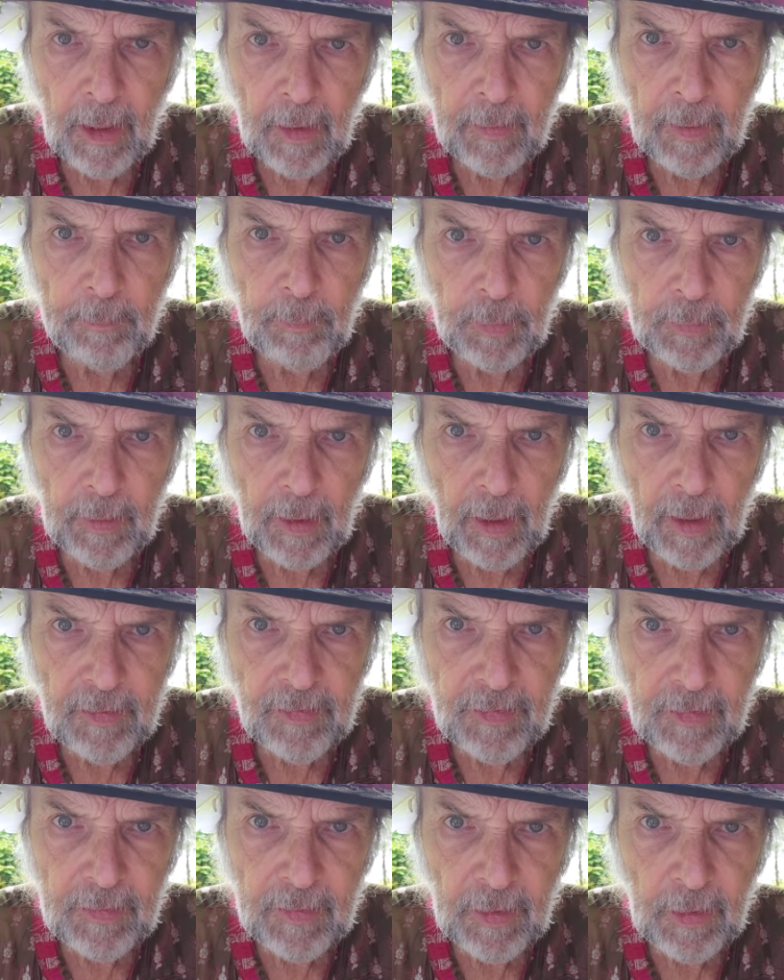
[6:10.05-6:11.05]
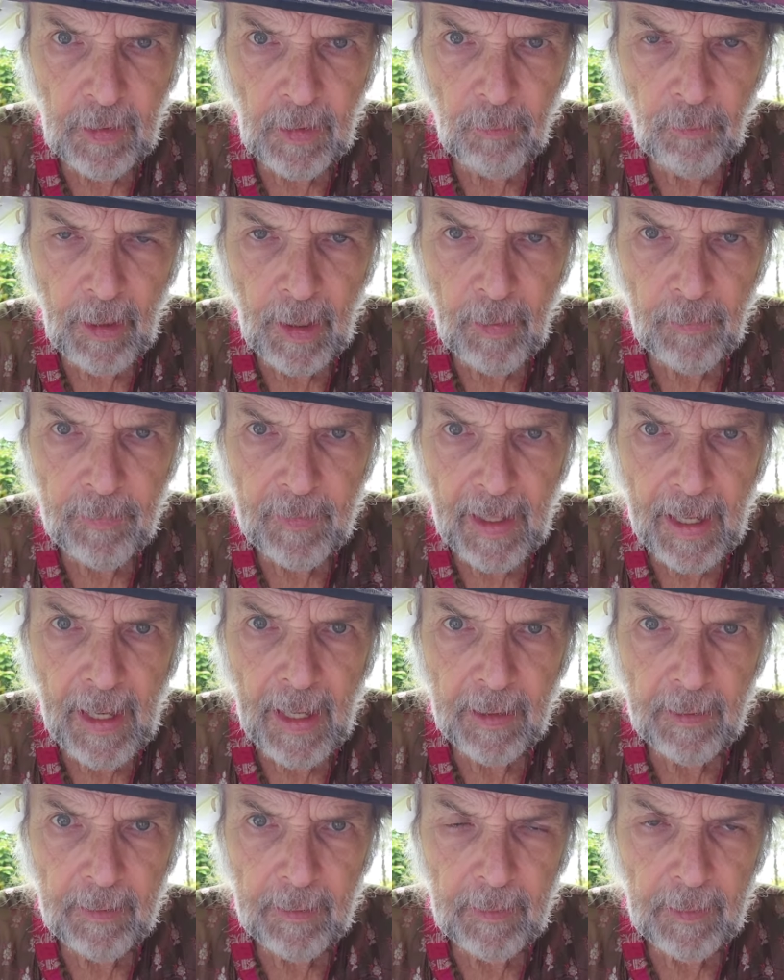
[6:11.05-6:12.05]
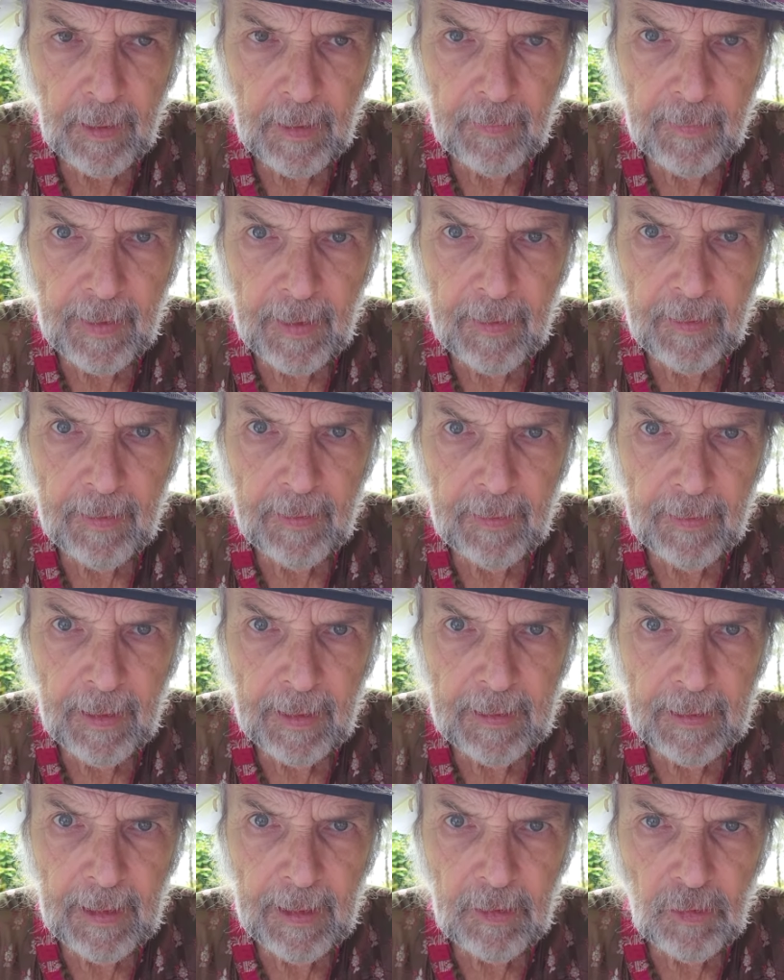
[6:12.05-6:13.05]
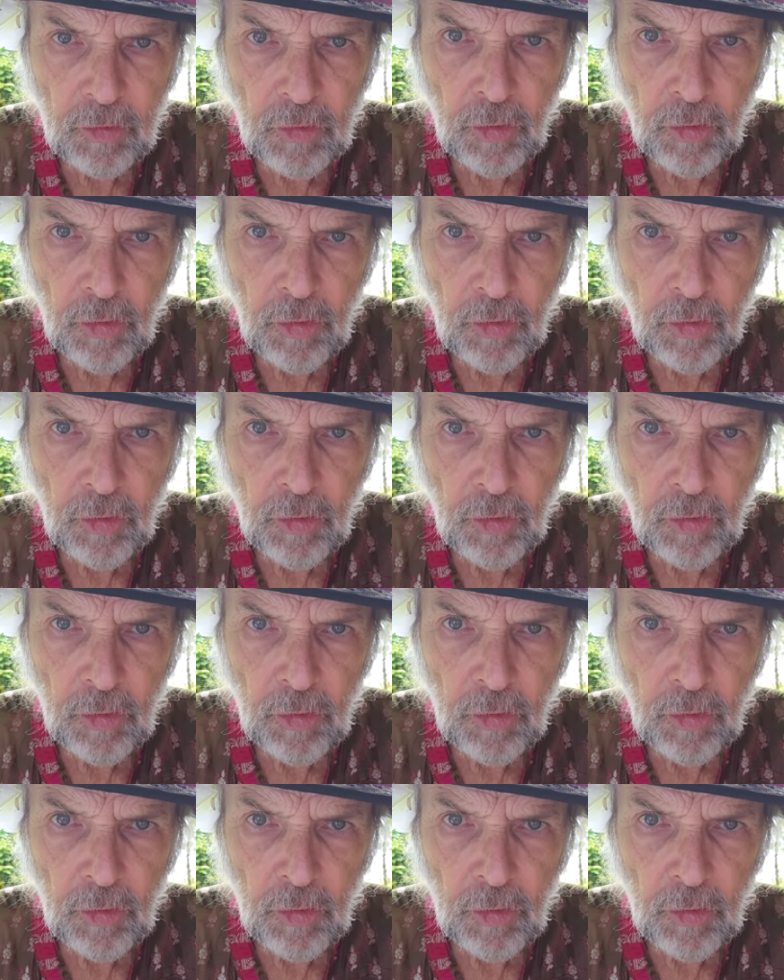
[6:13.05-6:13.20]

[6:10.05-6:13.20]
They put the ice in there around that. And then they get